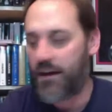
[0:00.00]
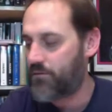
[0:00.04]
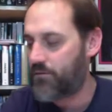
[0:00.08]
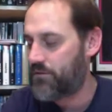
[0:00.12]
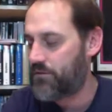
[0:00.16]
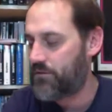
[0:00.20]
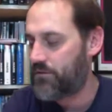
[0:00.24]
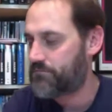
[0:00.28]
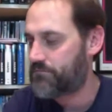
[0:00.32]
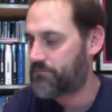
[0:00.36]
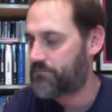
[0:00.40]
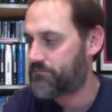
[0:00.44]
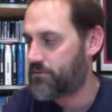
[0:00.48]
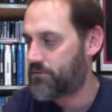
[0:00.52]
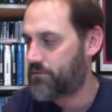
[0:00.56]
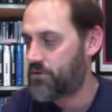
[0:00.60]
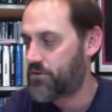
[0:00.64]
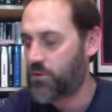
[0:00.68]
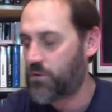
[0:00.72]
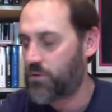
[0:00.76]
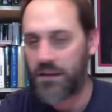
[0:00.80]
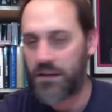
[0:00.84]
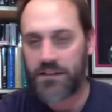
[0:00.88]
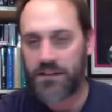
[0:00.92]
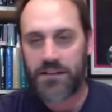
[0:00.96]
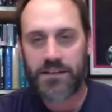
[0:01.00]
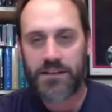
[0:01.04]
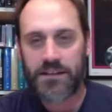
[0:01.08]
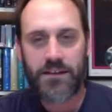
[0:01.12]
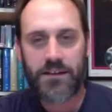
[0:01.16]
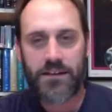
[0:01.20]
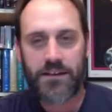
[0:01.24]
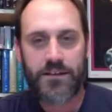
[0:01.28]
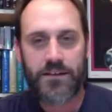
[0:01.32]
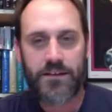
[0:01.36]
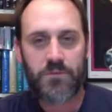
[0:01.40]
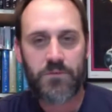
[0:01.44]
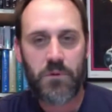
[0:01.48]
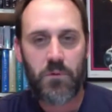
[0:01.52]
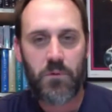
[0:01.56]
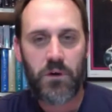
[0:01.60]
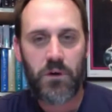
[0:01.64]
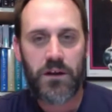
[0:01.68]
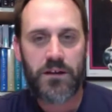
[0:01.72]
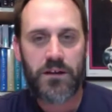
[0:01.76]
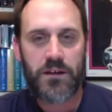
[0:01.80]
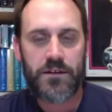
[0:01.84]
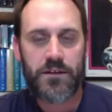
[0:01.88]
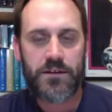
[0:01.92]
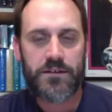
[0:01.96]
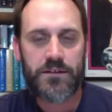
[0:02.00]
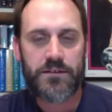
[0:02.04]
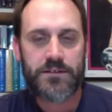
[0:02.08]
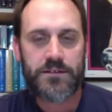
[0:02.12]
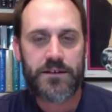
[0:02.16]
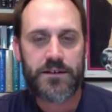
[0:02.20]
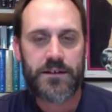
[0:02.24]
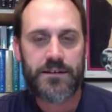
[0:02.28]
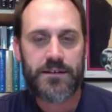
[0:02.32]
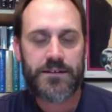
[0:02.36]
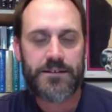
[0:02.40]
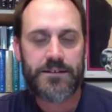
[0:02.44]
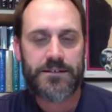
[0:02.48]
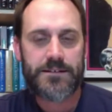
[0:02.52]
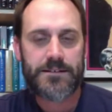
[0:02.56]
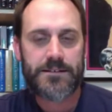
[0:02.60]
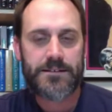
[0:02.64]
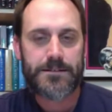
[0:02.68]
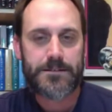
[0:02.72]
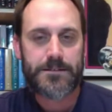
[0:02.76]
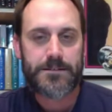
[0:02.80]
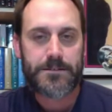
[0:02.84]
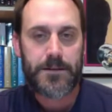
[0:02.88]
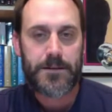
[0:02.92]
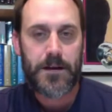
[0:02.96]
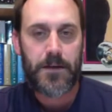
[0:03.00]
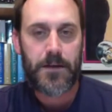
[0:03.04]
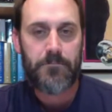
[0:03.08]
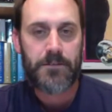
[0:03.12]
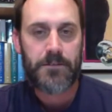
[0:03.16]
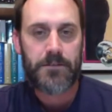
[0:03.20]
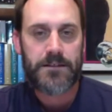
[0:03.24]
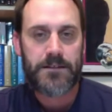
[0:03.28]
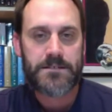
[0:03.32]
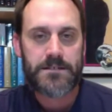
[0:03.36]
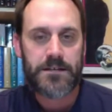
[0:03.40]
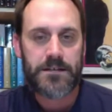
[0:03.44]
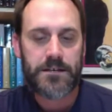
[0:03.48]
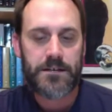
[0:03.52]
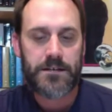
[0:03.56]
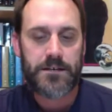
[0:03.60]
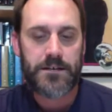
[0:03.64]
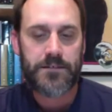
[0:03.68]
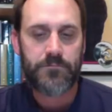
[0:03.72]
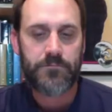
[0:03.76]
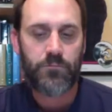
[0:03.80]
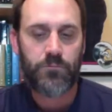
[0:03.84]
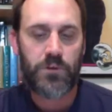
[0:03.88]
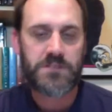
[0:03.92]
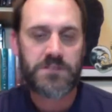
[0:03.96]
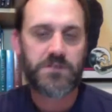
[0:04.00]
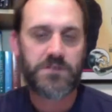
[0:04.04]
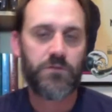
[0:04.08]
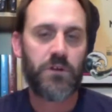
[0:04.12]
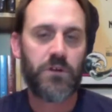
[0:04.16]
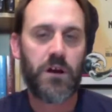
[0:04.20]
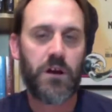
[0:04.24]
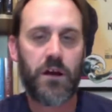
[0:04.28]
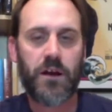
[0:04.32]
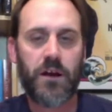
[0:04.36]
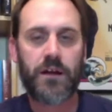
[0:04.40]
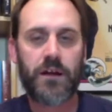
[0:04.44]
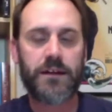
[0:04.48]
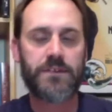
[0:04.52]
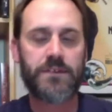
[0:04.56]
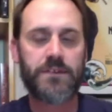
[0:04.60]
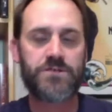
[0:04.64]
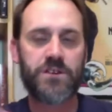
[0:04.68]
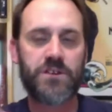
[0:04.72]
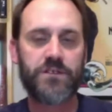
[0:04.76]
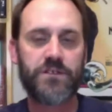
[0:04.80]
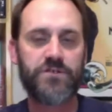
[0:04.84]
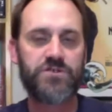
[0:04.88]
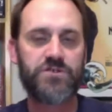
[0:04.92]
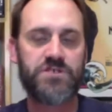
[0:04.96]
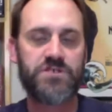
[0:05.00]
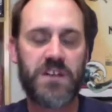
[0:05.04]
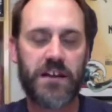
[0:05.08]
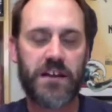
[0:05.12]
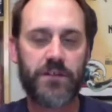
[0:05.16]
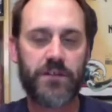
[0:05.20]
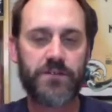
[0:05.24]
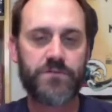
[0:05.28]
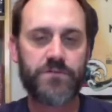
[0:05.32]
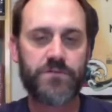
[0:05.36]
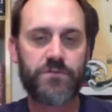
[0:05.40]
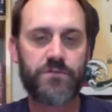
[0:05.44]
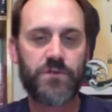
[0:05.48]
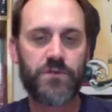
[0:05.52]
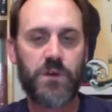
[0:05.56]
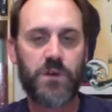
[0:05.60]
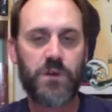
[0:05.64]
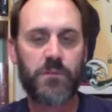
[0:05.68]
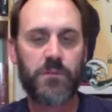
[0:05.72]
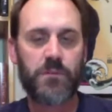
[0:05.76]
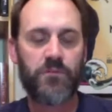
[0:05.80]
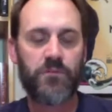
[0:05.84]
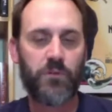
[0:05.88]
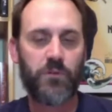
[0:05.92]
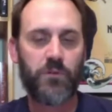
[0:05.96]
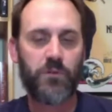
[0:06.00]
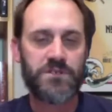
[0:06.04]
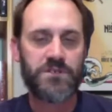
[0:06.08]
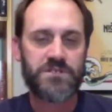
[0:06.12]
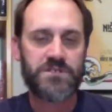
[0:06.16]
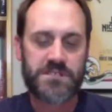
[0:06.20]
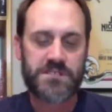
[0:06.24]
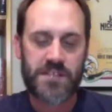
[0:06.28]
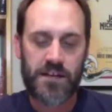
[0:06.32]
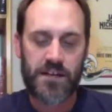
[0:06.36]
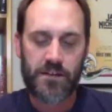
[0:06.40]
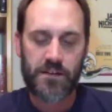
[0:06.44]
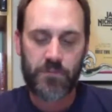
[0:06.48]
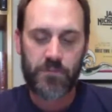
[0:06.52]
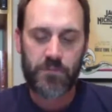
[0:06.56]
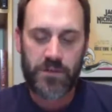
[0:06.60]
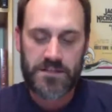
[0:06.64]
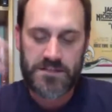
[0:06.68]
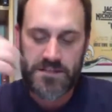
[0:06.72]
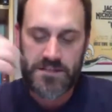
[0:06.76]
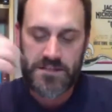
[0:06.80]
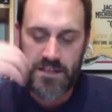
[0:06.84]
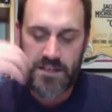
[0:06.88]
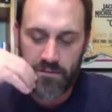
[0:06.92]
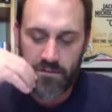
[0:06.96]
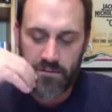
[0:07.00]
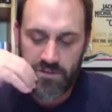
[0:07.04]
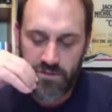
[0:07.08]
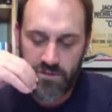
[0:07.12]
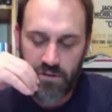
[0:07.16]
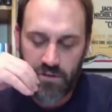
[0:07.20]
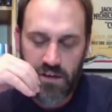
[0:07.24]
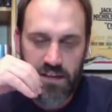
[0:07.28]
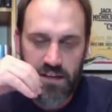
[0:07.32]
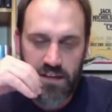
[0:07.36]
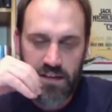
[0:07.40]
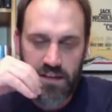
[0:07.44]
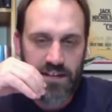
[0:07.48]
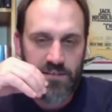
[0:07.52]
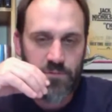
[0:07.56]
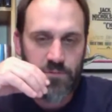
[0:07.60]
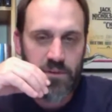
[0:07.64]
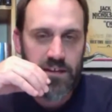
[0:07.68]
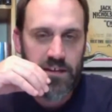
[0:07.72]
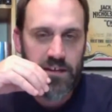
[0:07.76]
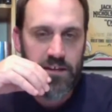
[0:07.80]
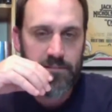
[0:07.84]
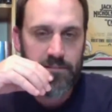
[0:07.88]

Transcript: real quickly, do we want to comment on what's going on each other's channels real quick before we sell what's going on next week?